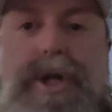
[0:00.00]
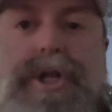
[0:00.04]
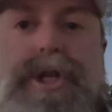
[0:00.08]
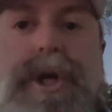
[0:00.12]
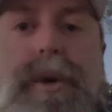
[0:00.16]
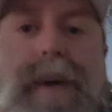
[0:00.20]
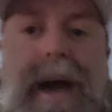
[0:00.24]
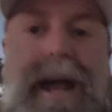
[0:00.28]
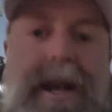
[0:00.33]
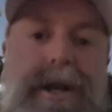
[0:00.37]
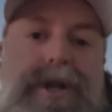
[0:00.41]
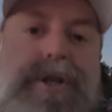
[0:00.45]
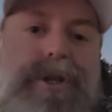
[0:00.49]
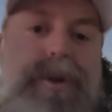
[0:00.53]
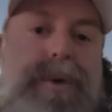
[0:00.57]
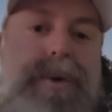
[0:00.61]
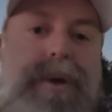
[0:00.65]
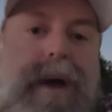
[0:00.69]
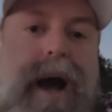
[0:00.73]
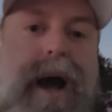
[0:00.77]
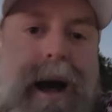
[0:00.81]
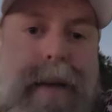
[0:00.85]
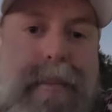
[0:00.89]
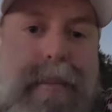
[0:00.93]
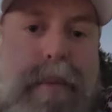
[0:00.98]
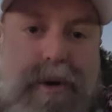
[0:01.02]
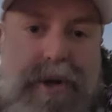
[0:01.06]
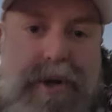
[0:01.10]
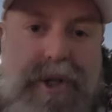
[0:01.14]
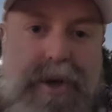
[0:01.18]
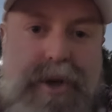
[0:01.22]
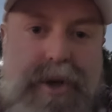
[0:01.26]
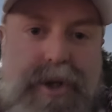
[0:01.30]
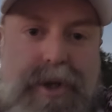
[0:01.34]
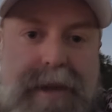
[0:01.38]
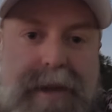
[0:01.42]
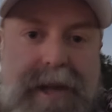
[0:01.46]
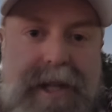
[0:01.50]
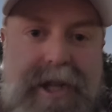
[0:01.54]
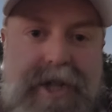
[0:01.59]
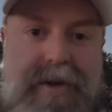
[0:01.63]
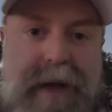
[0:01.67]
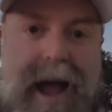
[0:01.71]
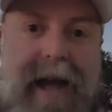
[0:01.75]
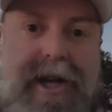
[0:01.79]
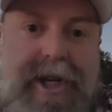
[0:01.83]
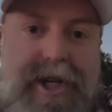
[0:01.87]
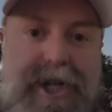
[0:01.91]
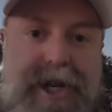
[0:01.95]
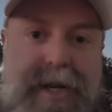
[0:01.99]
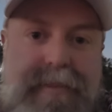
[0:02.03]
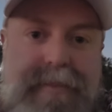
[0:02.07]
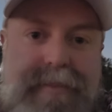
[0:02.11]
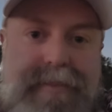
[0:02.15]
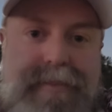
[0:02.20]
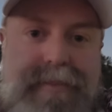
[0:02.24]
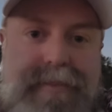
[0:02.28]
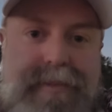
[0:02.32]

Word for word: to go ahead and do a uh, more social media strategy.